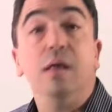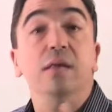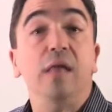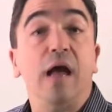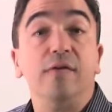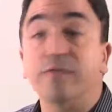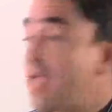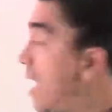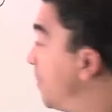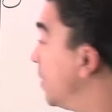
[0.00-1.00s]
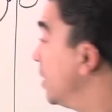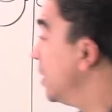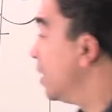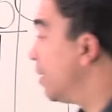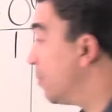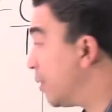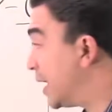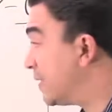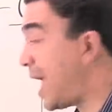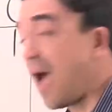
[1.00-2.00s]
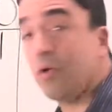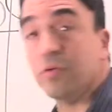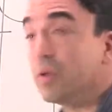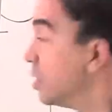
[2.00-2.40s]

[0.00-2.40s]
Next step, bring down.